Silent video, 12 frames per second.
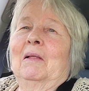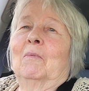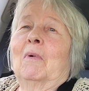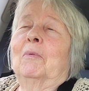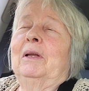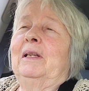
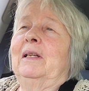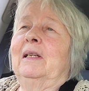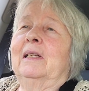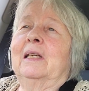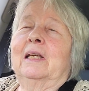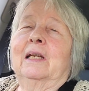Well, we
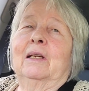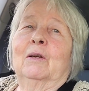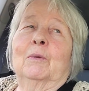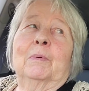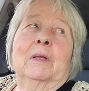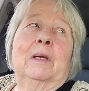didn't take an
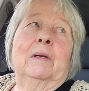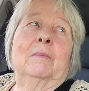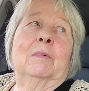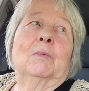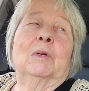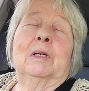
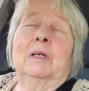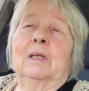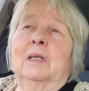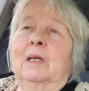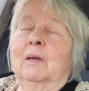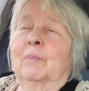airplane or we
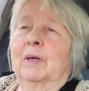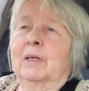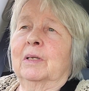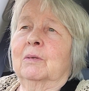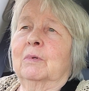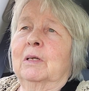didn't take a
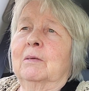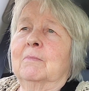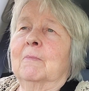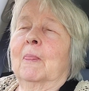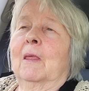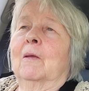bus.
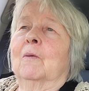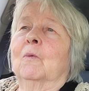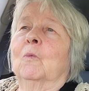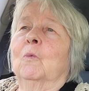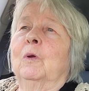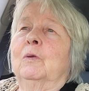
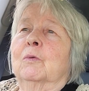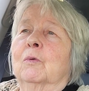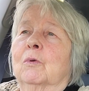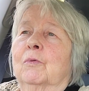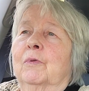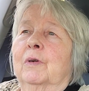We
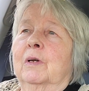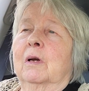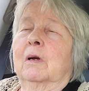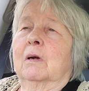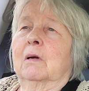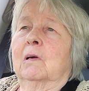drove a
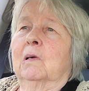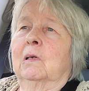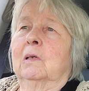car.